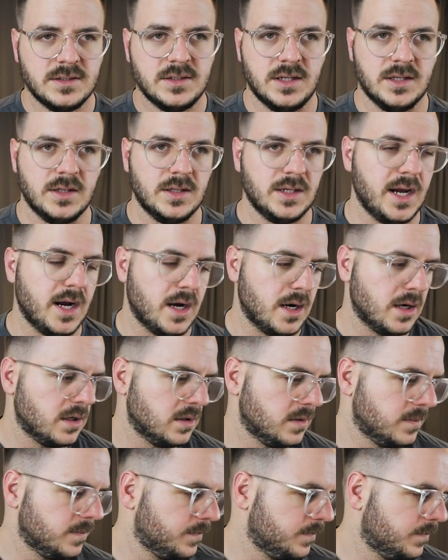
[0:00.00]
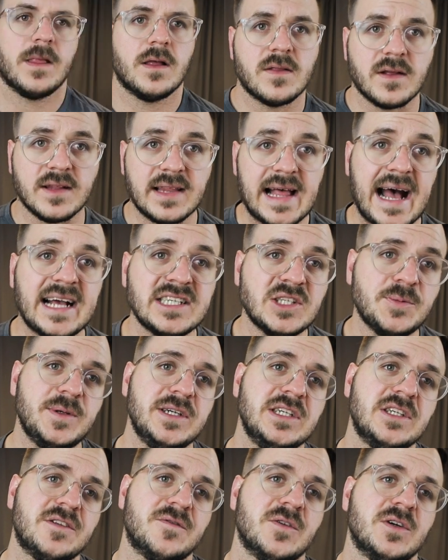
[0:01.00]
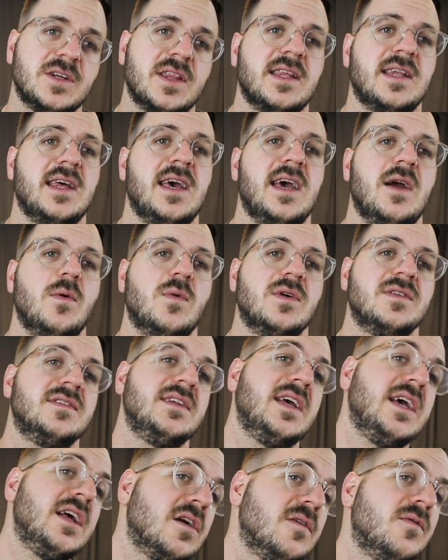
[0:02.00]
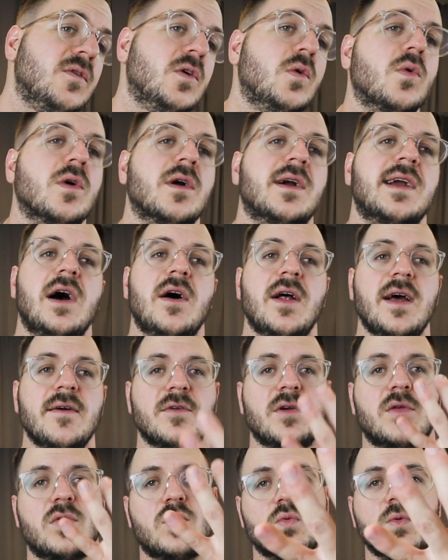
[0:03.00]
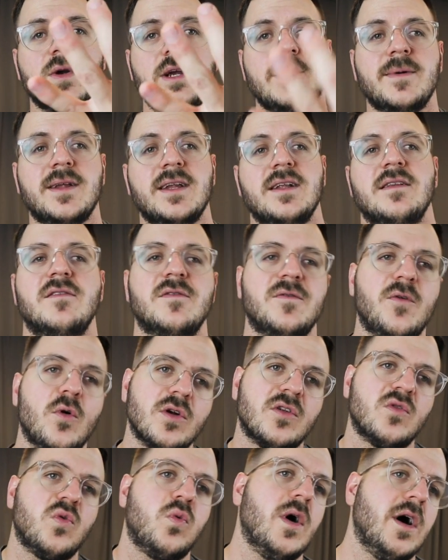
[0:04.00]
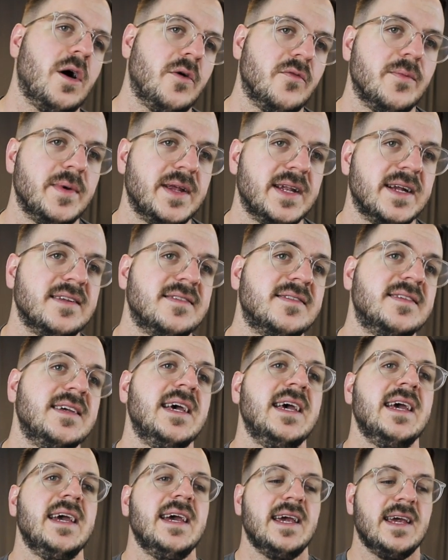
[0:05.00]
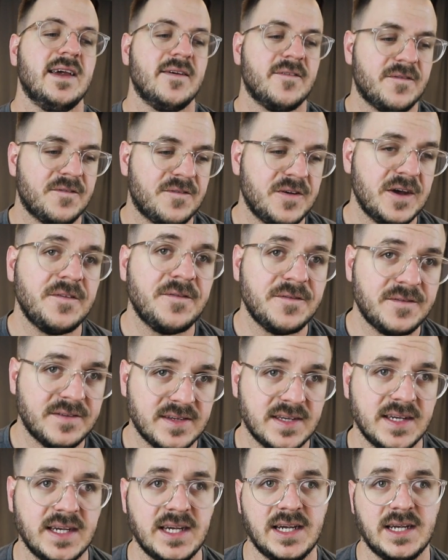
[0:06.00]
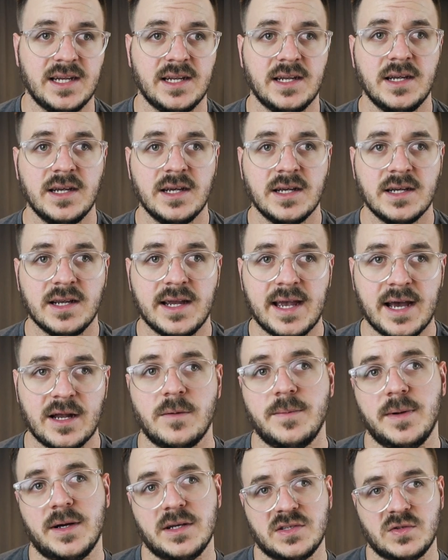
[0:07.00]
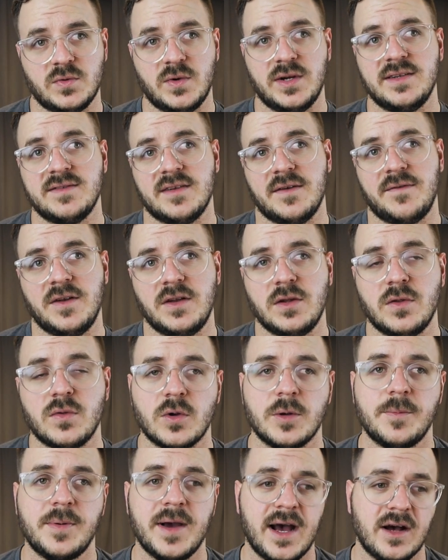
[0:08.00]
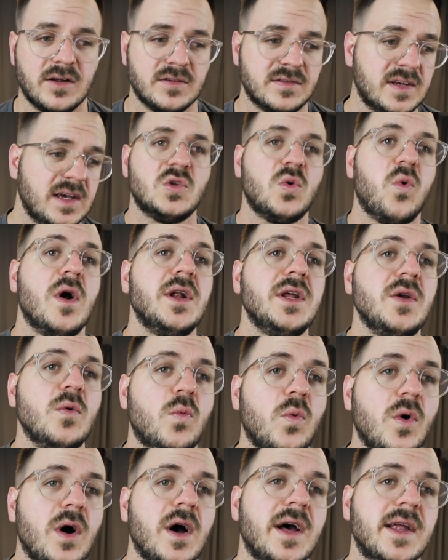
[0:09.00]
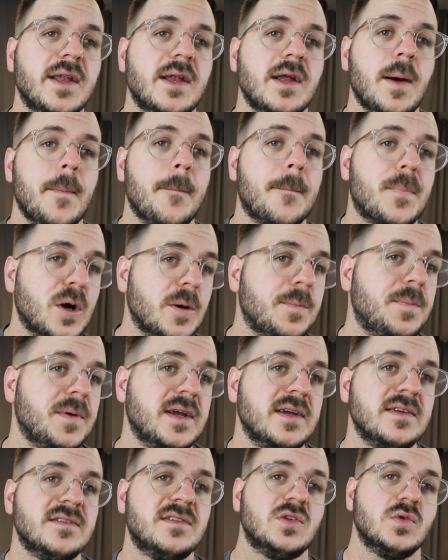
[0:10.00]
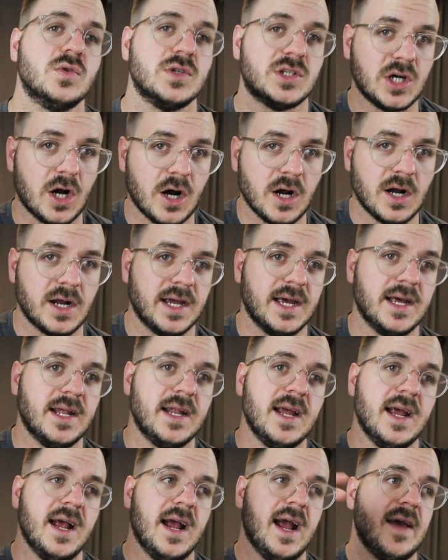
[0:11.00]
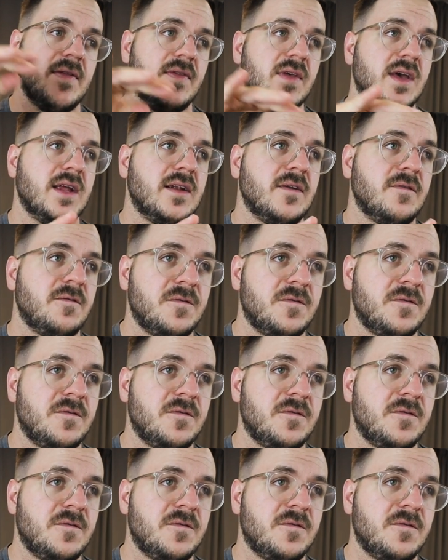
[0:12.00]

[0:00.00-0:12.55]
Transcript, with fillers: in the air. The last piece for the day was an interval workout every three minutes for 12 minutes. 15 kettlebell swings at 53 pounds, 21 burpees to a target, and then